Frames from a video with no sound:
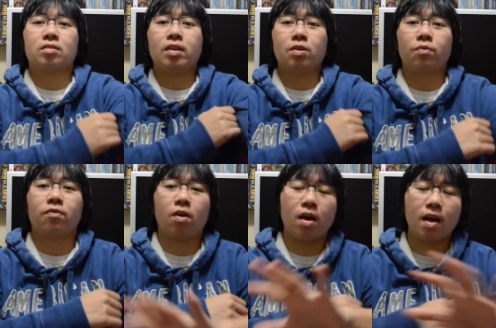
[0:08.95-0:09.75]
thank you
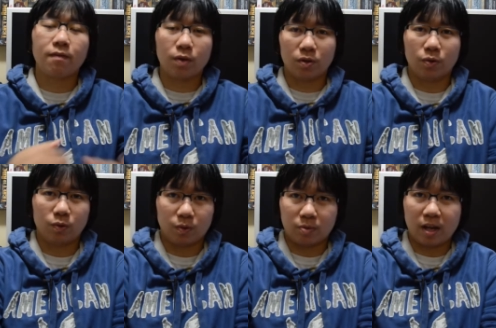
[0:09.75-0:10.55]
for everyone
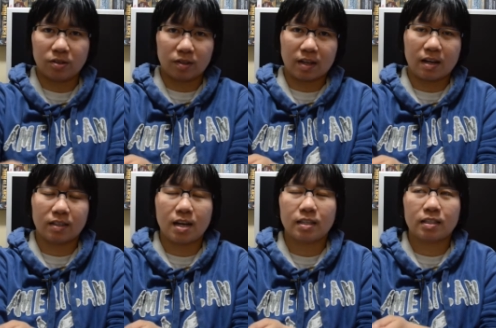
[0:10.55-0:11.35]
who entered the
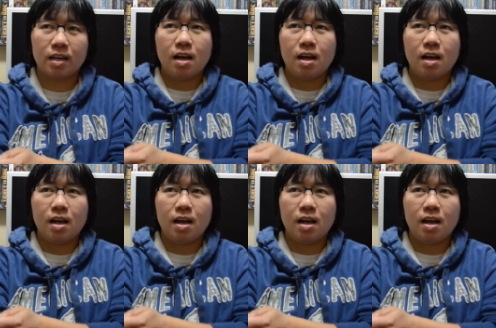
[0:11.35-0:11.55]
contest.